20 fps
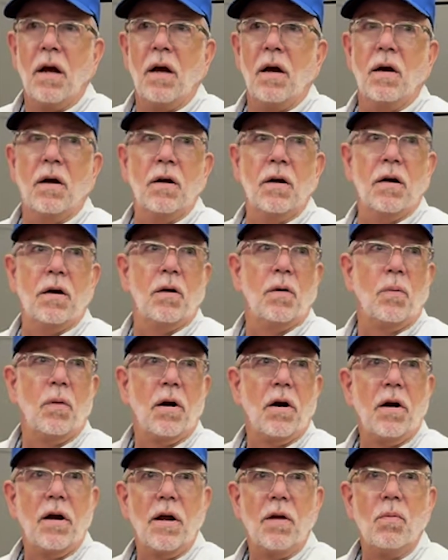
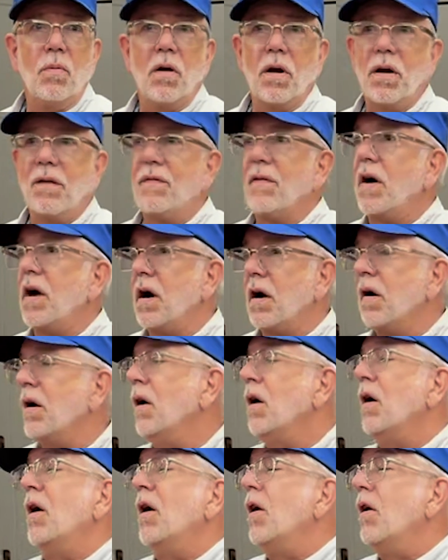We're in one of
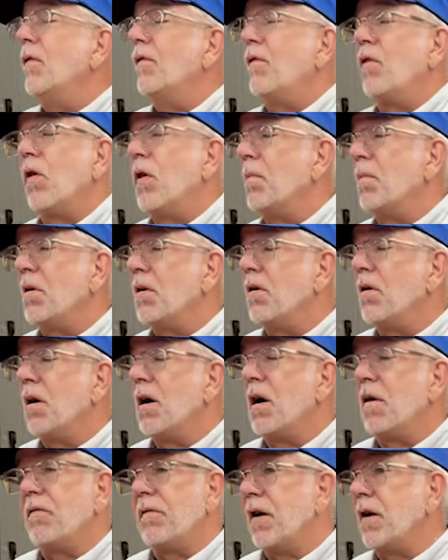our
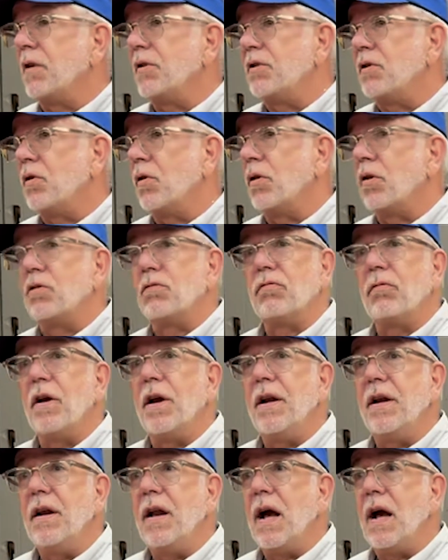former rental stores
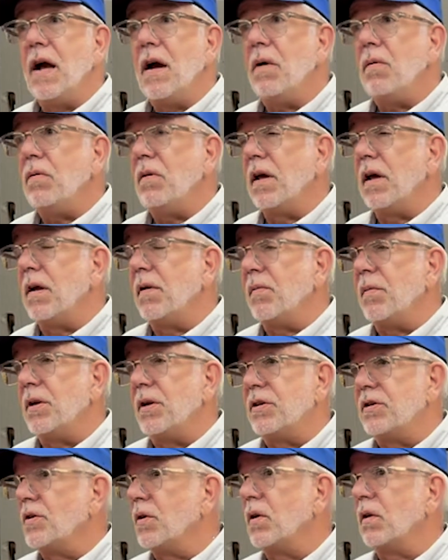right now that
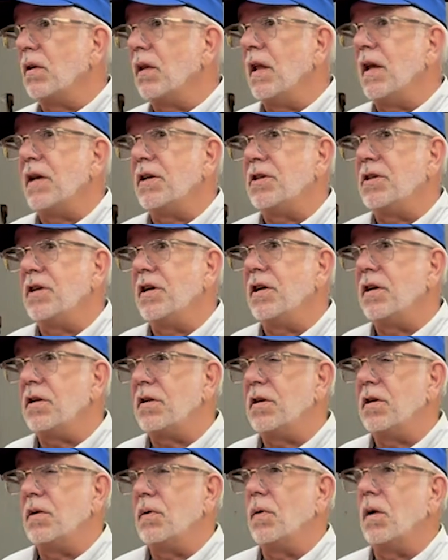we sold last
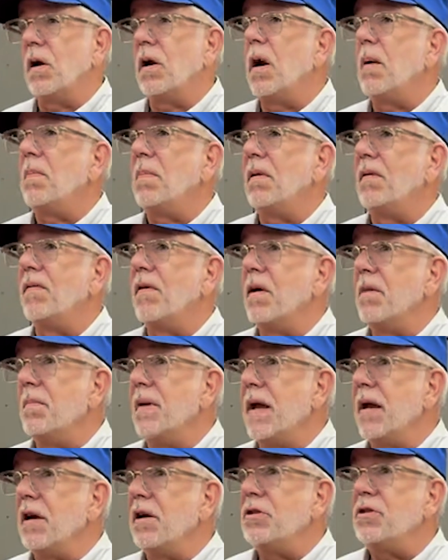year to a couple of our
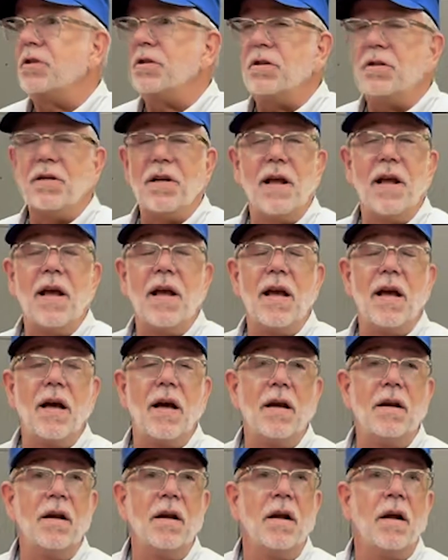managers,
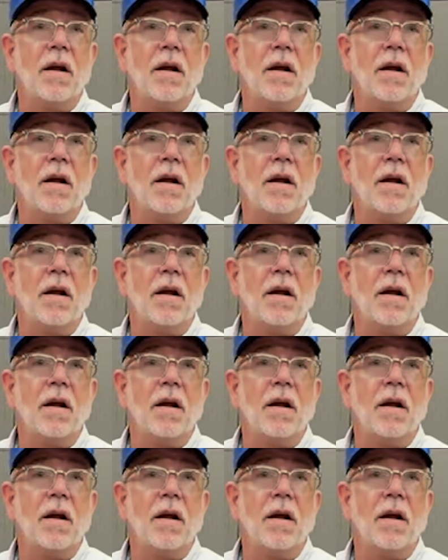and